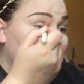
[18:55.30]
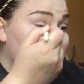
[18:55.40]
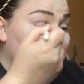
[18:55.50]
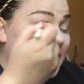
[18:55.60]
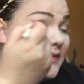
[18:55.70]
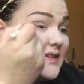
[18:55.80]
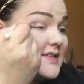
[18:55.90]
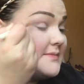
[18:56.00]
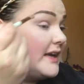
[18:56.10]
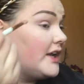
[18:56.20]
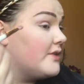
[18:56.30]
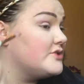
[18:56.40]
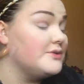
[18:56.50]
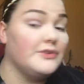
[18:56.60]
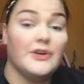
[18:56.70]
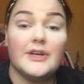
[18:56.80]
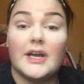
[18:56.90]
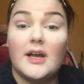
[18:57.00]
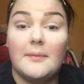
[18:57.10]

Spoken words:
This is my go-to look.